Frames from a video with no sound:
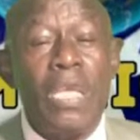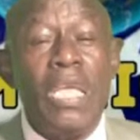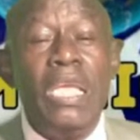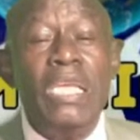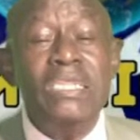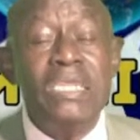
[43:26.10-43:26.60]

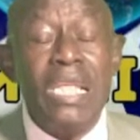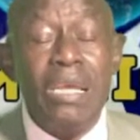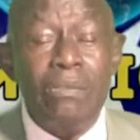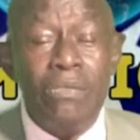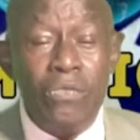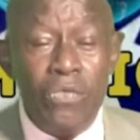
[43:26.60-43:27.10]

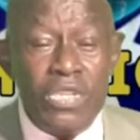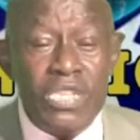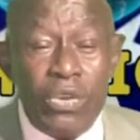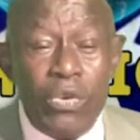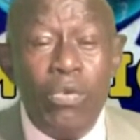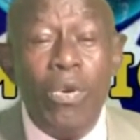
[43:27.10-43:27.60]
Islam will
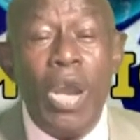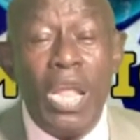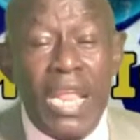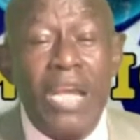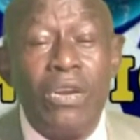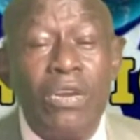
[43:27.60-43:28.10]
take over
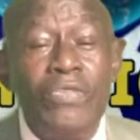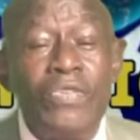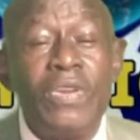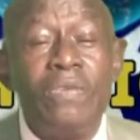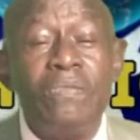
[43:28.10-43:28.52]
that country.